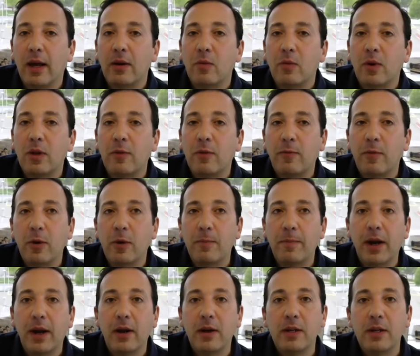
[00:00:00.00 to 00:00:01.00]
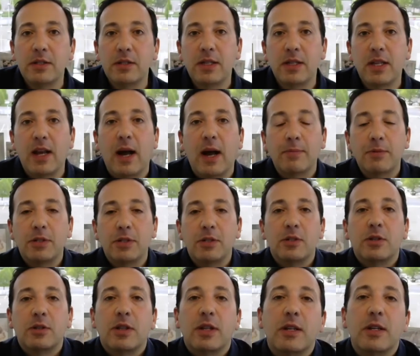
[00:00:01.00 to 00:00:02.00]
With forbearance, the options
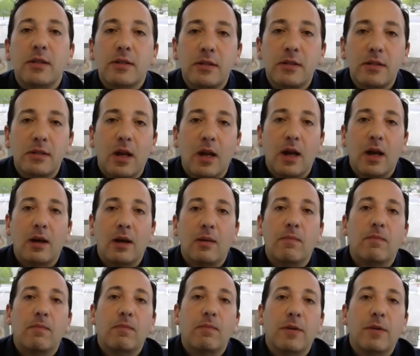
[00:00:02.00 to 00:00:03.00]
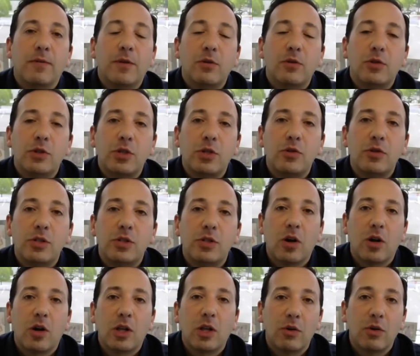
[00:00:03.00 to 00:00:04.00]
are this. If you choose to
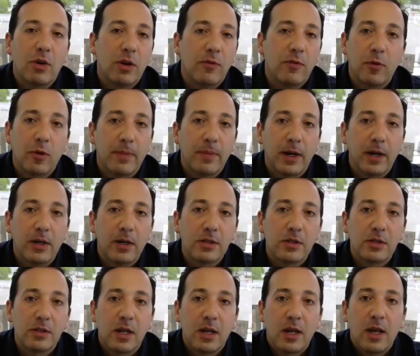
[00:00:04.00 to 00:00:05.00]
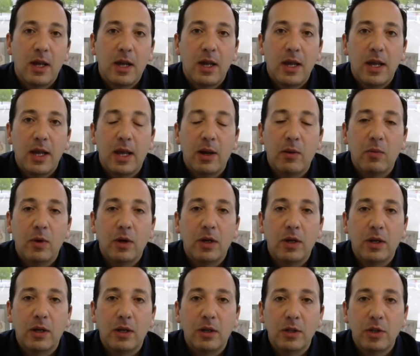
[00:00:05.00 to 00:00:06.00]
and go into forbearance,
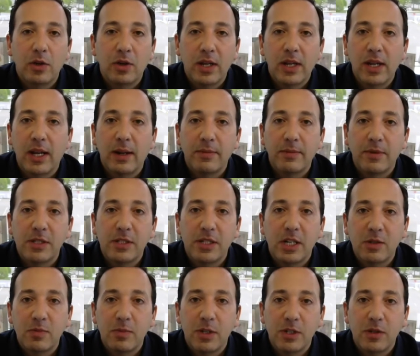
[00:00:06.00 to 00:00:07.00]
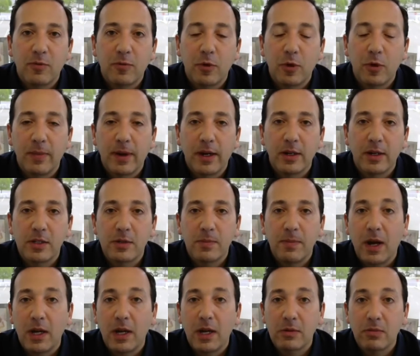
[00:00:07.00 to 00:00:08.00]
you can get up to 6 months of forbearance,
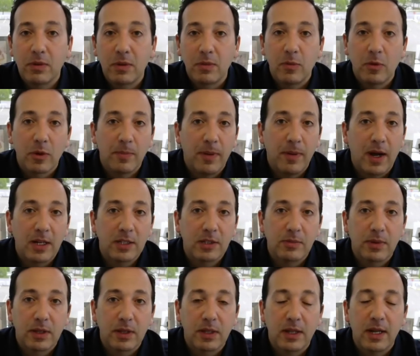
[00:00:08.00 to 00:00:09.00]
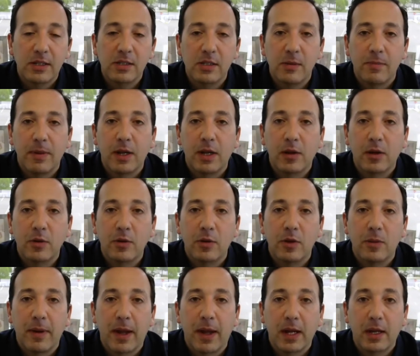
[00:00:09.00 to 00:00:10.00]
possibly more, possibly less, depending on who the
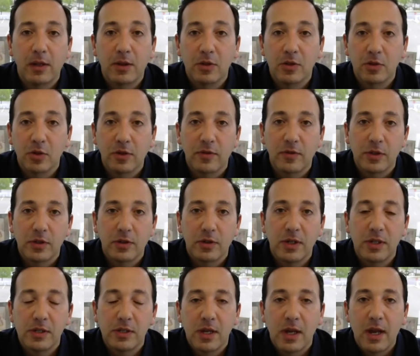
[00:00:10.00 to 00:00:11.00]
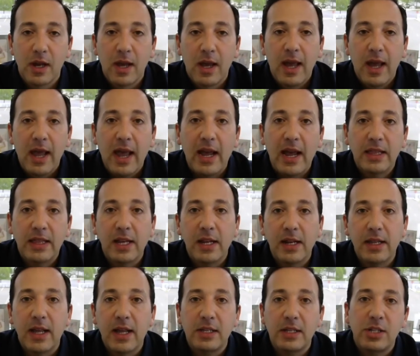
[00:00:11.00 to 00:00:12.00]
bank and the servicer is. At the end of
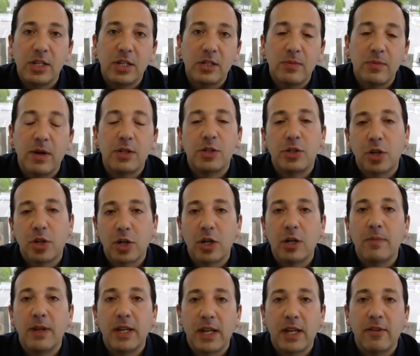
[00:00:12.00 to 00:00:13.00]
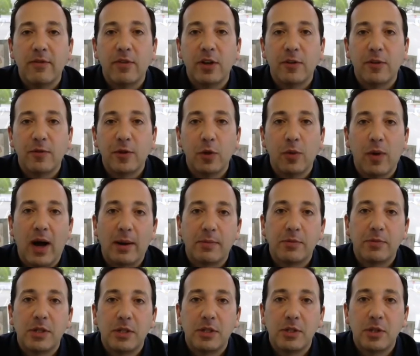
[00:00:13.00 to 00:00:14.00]
that 6 months, you're going to be given a few
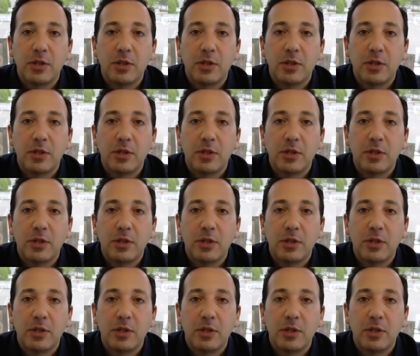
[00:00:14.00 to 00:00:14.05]
options.